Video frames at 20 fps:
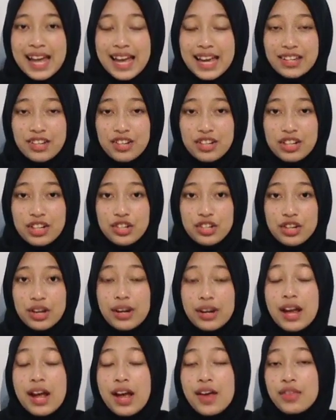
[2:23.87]
In
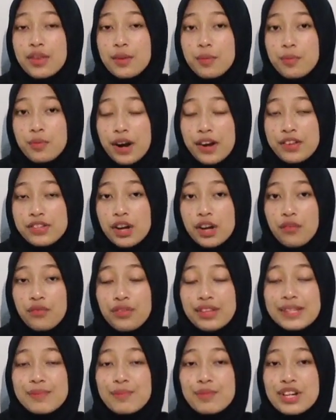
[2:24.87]
addition, the price of
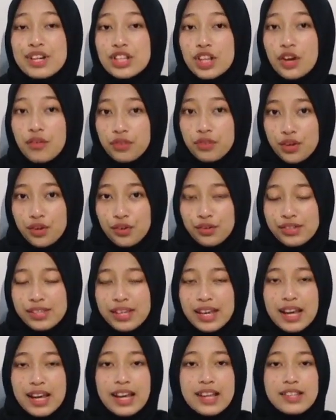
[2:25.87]
these pre-loved goods
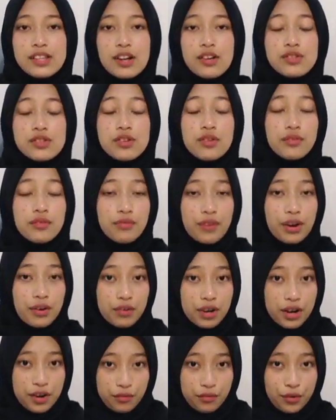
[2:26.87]
is also
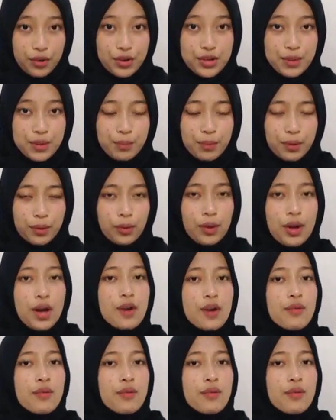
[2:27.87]
very affordable